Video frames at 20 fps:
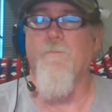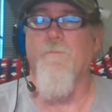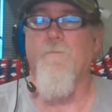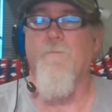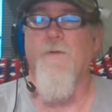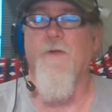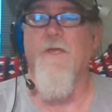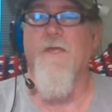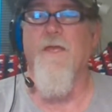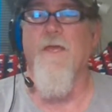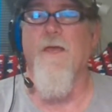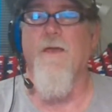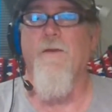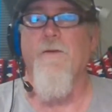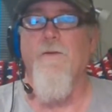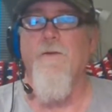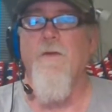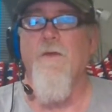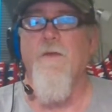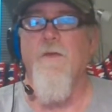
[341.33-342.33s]
But yeah,
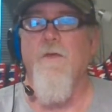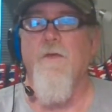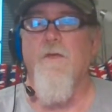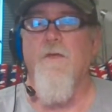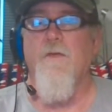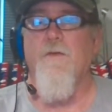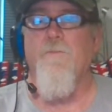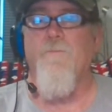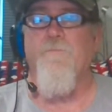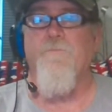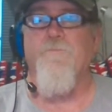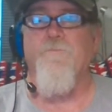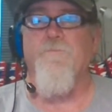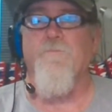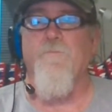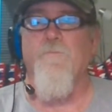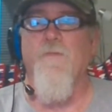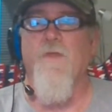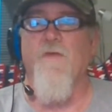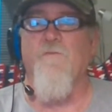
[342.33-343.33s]

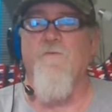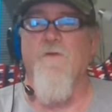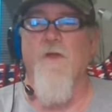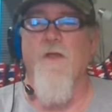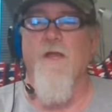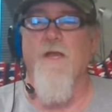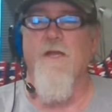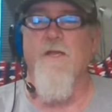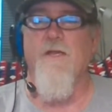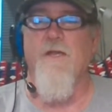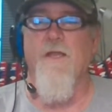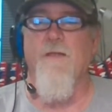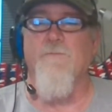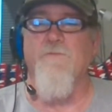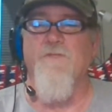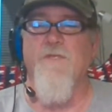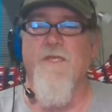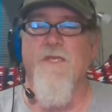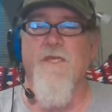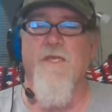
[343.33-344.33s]
if you're in an
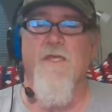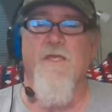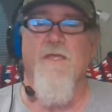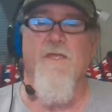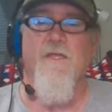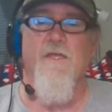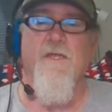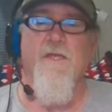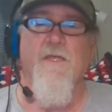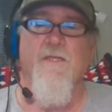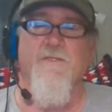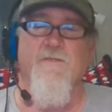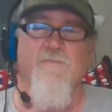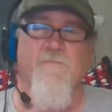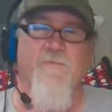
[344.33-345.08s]
MC, it's a